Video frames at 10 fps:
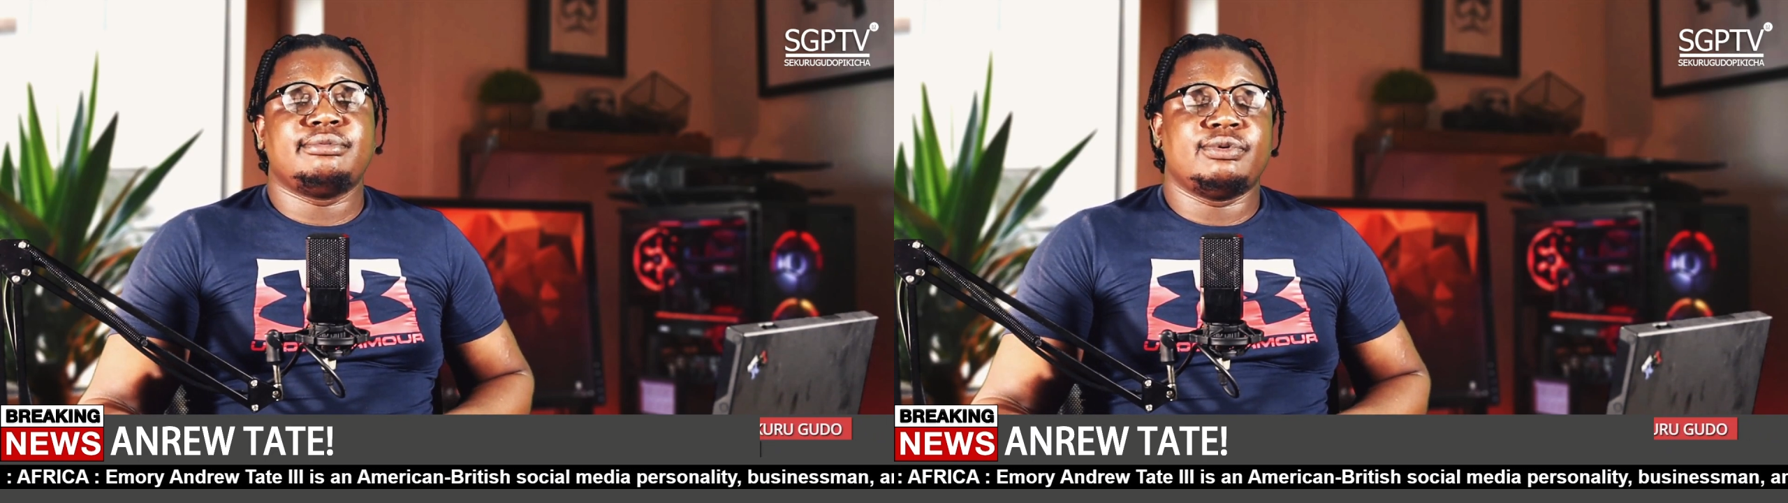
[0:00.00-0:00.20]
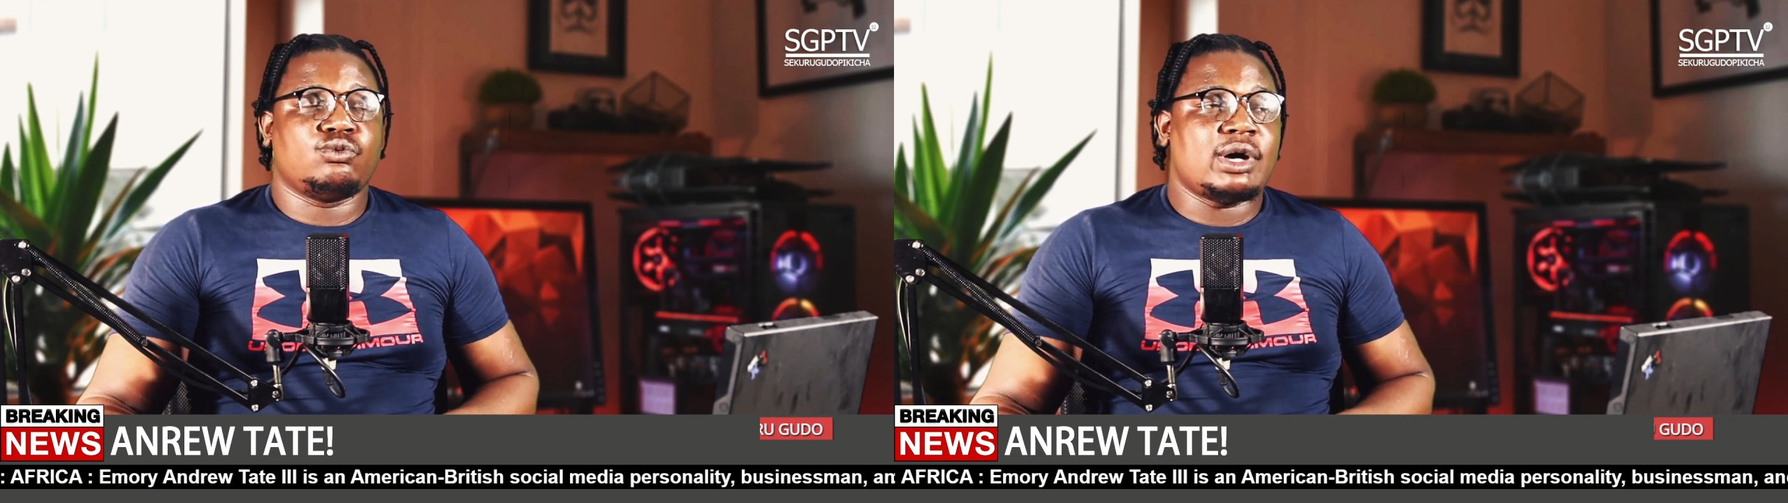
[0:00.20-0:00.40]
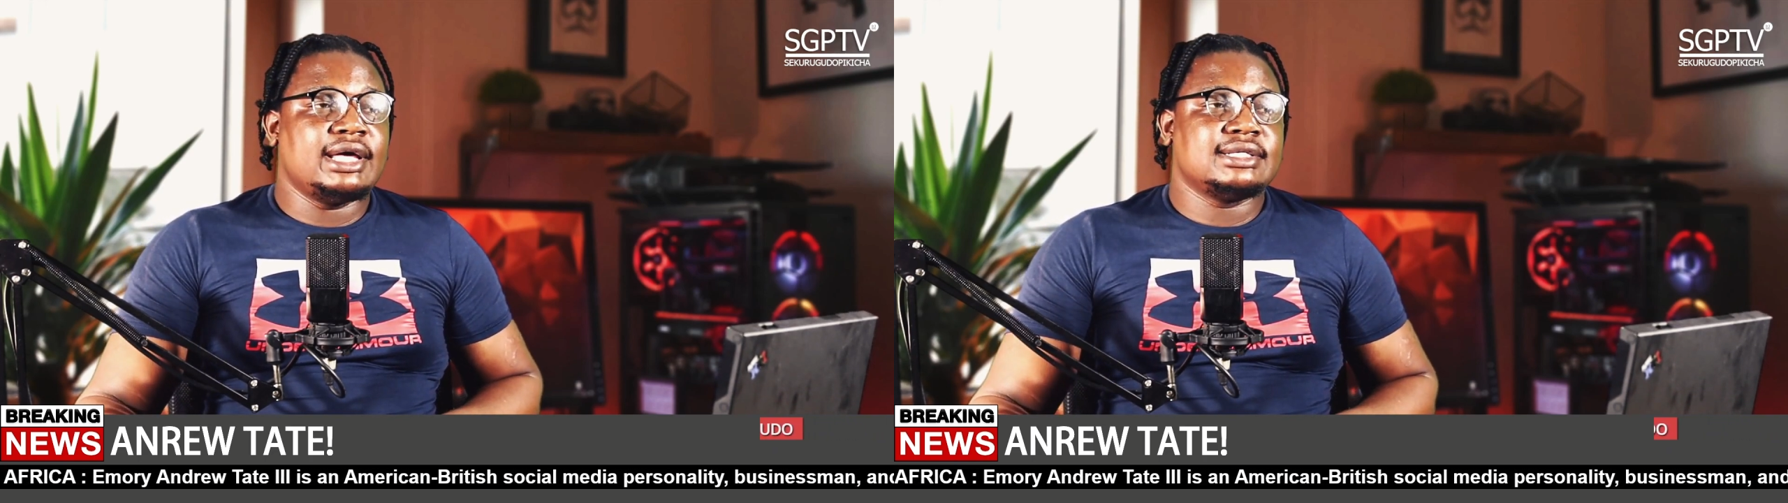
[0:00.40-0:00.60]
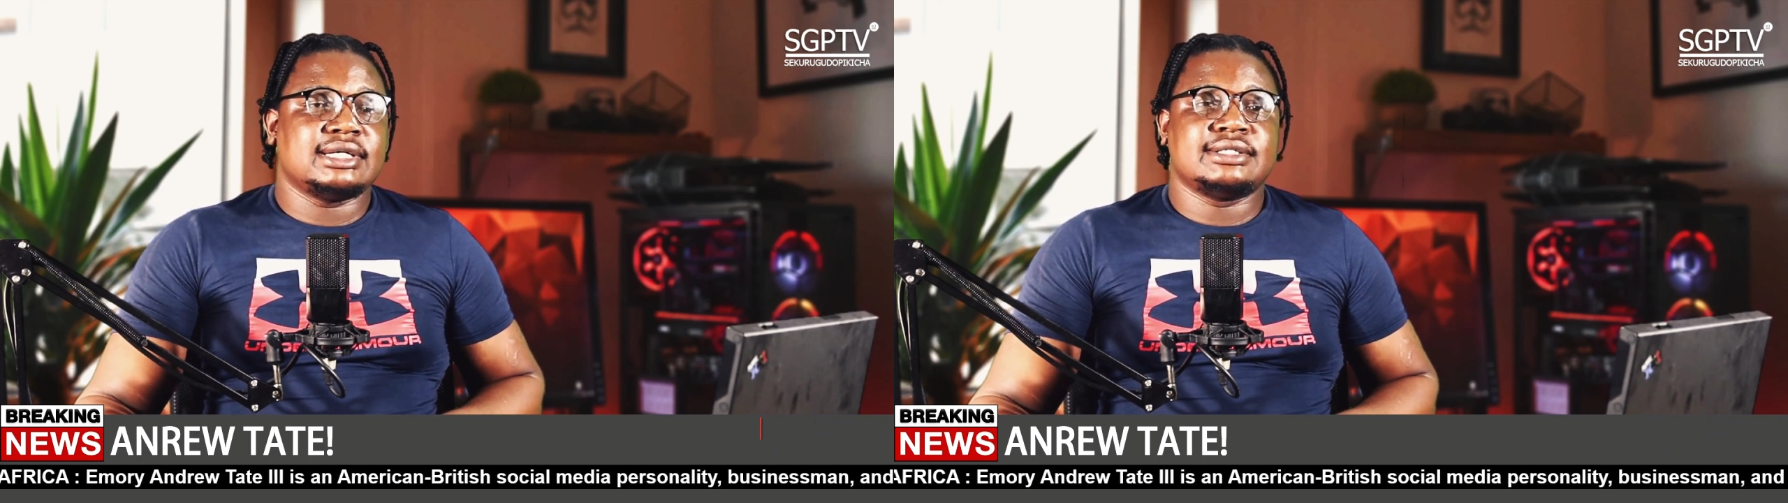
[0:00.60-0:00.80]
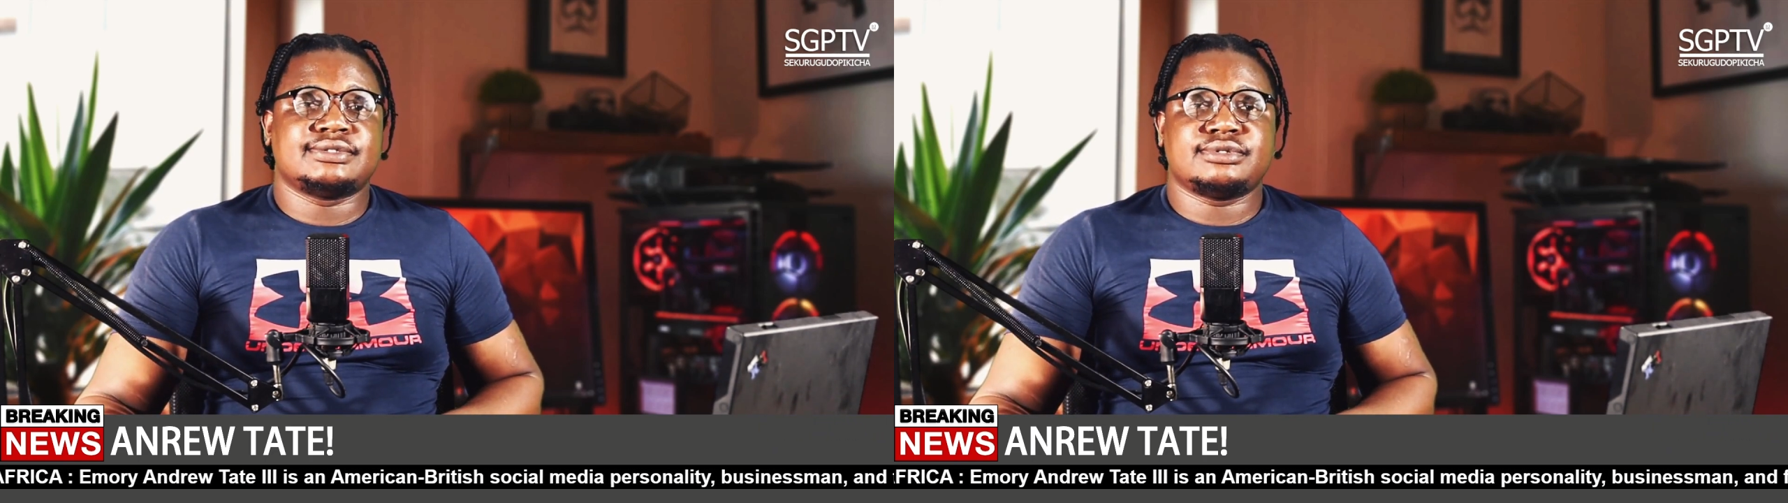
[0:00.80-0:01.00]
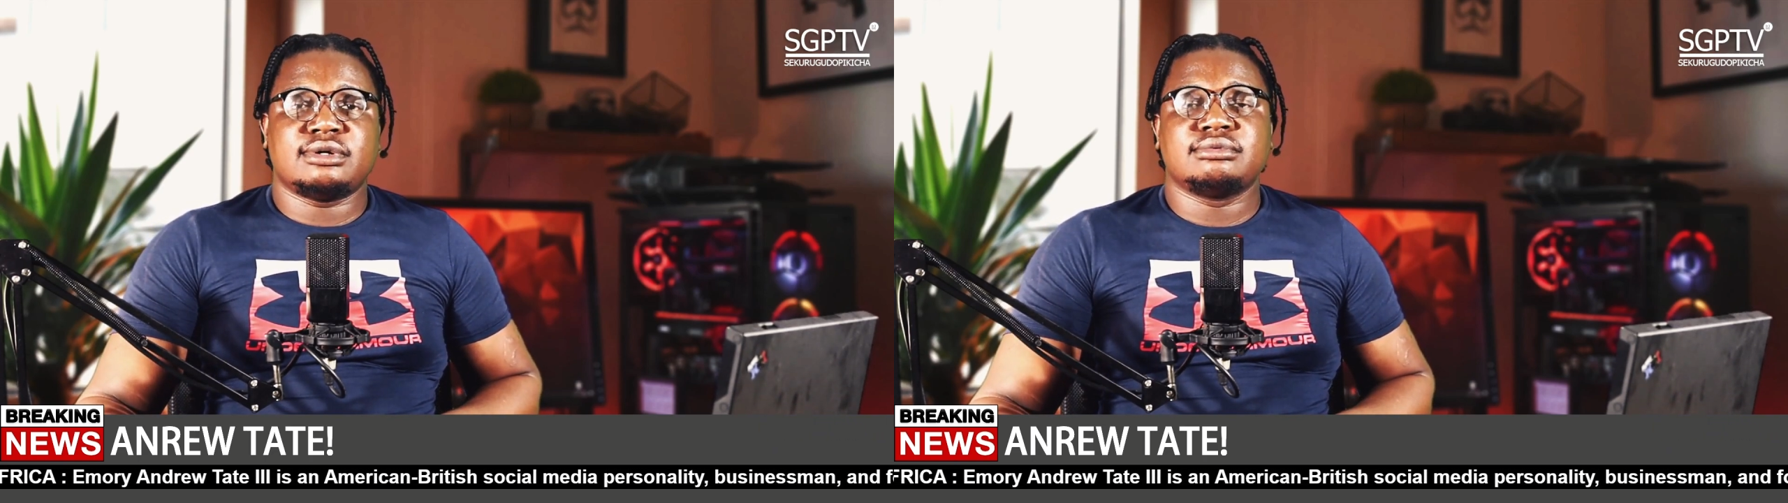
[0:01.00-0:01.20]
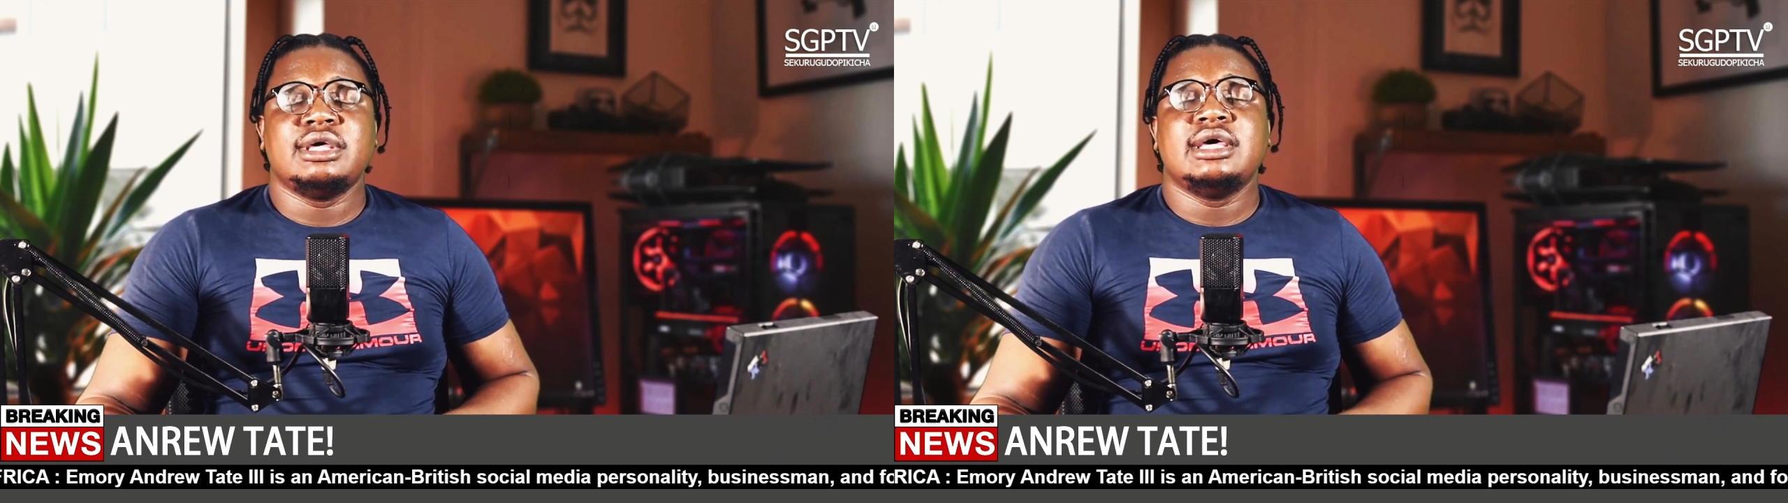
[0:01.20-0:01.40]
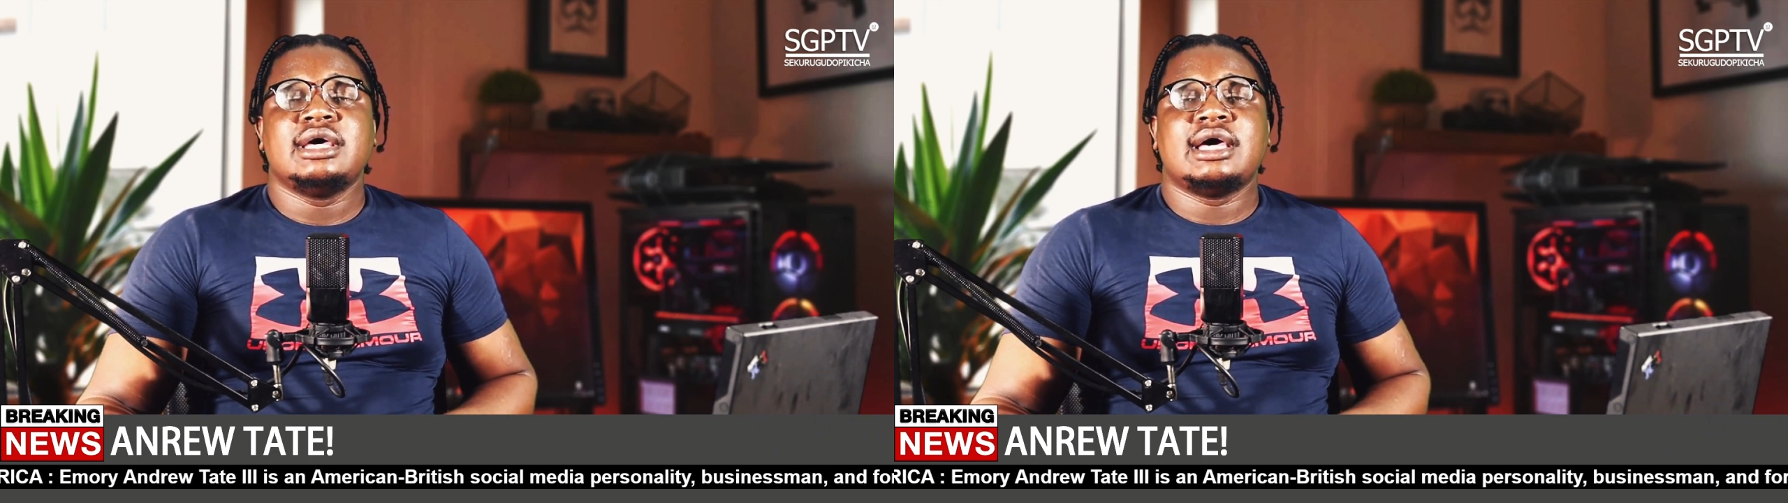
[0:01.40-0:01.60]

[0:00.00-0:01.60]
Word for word: will be wise and strong